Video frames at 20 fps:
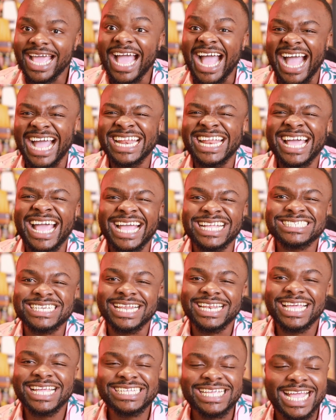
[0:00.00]
And I
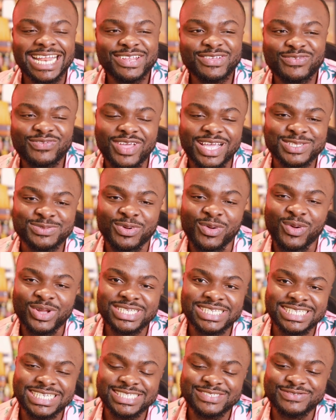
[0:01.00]
challenge any firstborn
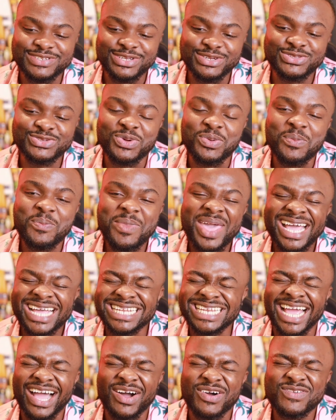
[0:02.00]
watching this video to
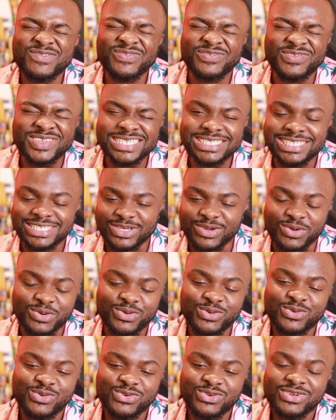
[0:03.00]
make their own video
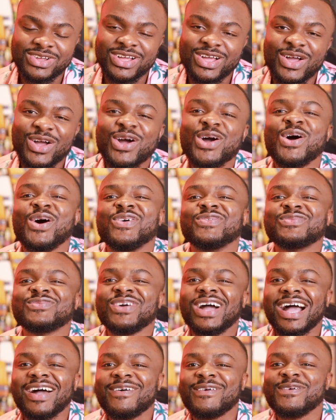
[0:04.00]
of
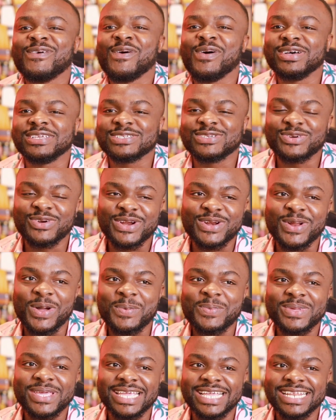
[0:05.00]
how it was growing
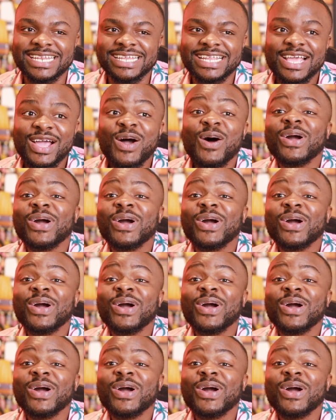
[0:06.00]
up in.